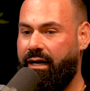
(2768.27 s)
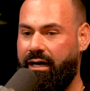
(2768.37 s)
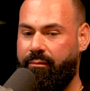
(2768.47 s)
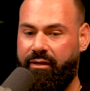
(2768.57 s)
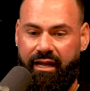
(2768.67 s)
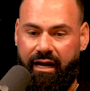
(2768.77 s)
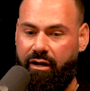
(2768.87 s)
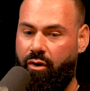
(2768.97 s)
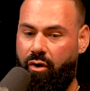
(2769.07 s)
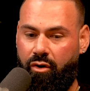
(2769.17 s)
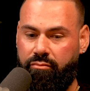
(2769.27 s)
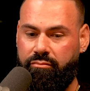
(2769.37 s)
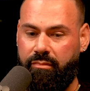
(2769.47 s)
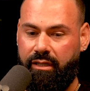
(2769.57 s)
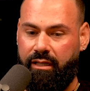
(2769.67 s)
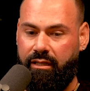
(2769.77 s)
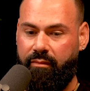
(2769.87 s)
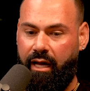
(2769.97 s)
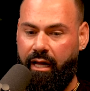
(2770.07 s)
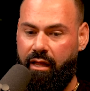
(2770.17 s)
And then I go home.
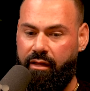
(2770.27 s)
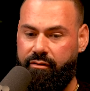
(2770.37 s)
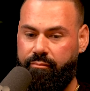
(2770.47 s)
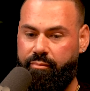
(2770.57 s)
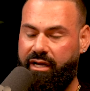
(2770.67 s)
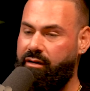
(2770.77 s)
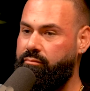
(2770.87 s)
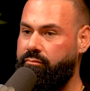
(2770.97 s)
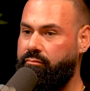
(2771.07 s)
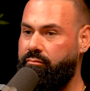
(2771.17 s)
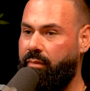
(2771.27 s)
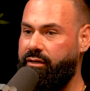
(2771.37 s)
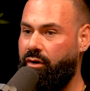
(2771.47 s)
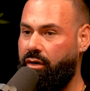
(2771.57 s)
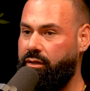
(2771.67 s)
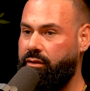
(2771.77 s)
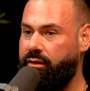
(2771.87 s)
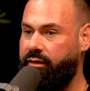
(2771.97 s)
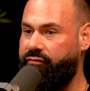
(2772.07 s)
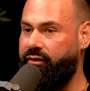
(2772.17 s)
I'll either pick up my daughter
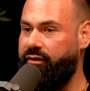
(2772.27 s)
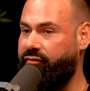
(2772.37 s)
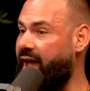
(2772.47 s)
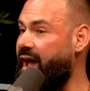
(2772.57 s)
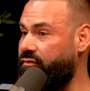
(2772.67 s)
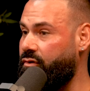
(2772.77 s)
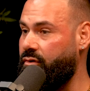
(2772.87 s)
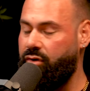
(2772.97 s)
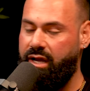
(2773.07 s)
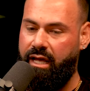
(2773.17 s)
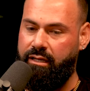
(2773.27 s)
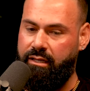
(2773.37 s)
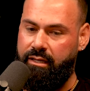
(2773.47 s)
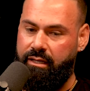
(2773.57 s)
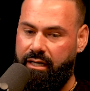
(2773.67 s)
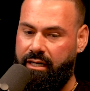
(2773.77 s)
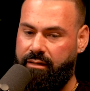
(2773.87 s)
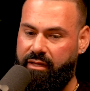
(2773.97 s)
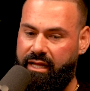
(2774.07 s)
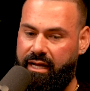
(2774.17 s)
if I have her or not.
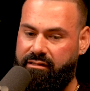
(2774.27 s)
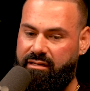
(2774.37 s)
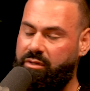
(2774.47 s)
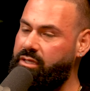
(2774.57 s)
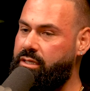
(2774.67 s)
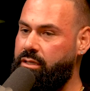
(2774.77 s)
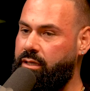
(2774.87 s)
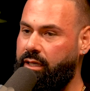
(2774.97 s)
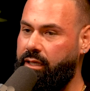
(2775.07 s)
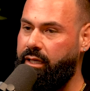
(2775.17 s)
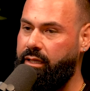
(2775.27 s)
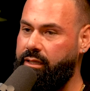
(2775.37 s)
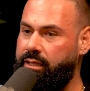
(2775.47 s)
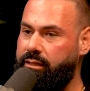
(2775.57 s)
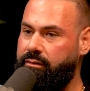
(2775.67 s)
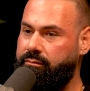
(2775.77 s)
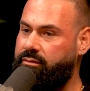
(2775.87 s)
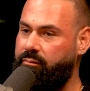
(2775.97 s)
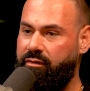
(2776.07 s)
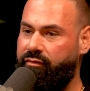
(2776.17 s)
And then I typically cook, and I'll eat
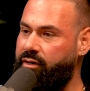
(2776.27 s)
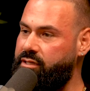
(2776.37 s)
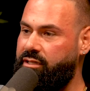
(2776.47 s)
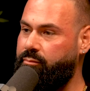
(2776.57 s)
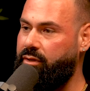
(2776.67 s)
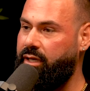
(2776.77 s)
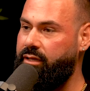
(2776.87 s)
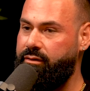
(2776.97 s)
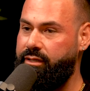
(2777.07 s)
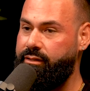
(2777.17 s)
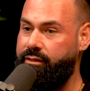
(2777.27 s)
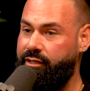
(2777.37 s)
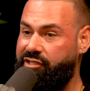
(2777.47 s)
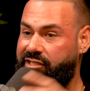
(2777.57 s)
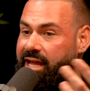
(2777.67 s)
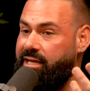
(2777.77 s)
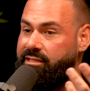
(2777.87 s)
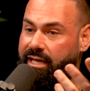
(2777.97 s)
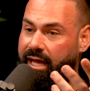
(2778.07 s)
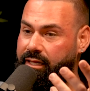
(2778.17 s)
something very simple. I either eat a steak and
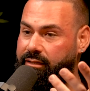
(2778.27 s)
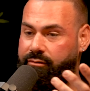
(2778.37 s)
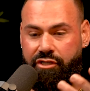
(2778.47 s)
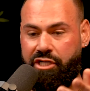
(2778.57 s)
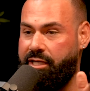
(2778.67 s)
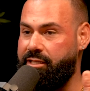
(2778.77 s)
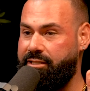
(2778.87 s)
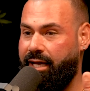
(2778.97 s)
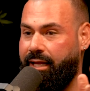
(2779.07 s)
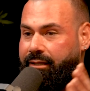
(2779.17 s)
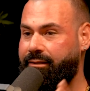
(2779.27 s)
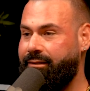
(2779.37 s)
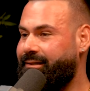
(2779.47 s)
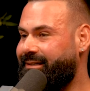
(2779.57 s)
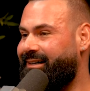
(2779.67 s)
salad or chicken and salad.